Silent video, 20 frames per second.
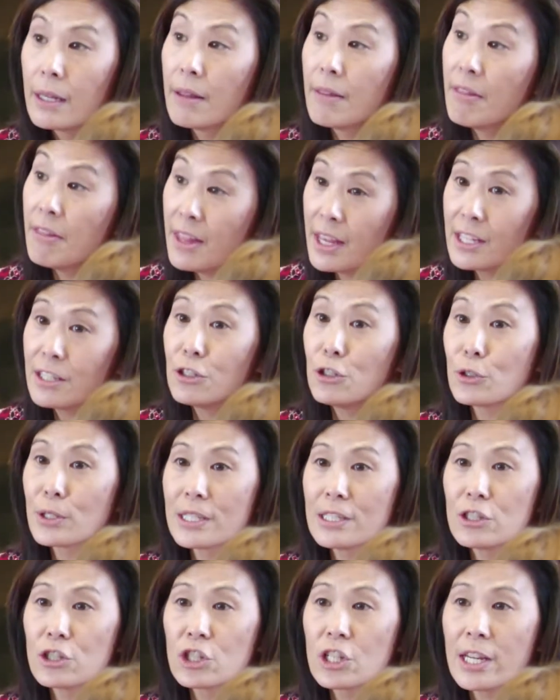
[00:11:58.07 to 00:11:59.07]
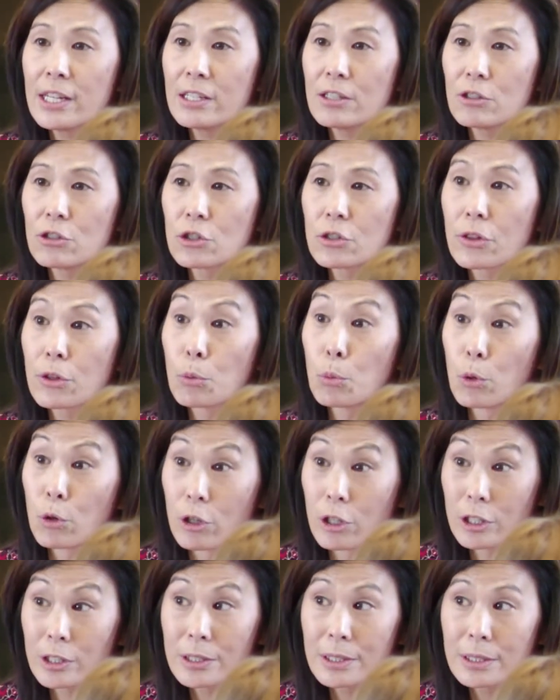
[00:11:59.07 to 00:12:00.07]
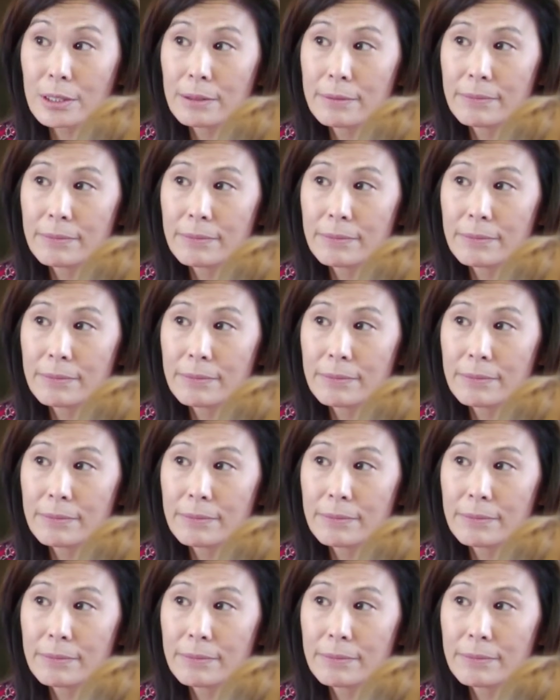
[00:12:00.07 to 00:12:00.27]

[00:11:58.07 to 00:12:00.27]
then you can change the world."